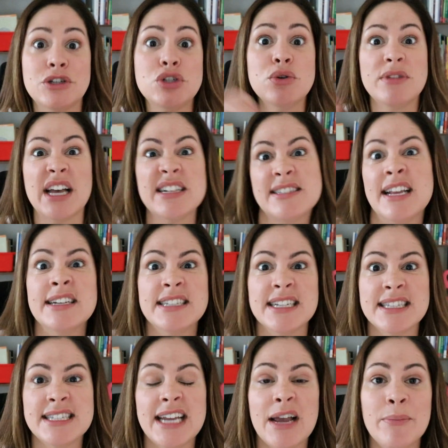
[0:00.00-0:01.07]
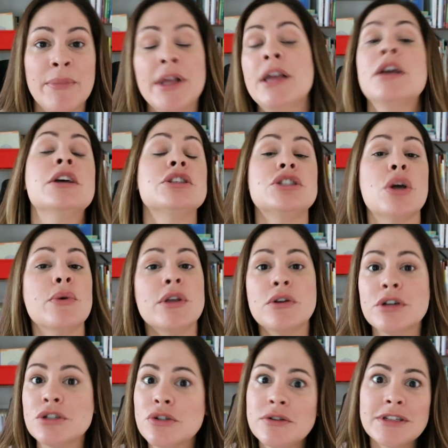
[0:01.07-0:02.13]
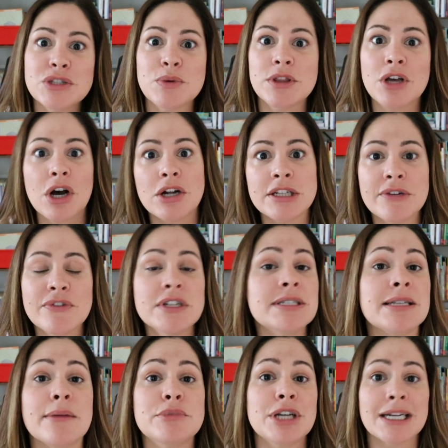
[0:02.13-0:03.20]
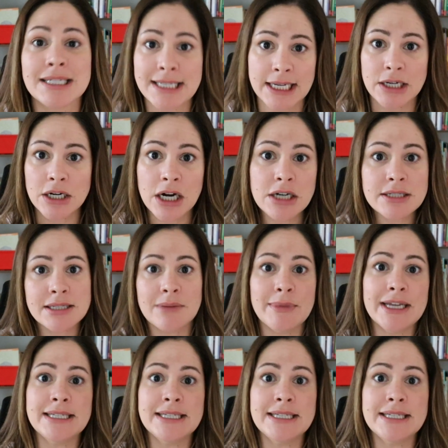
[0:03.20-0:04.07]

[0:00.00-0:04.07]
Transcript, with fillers: to that sentence stem. So you can do this with all different subjects. Here are some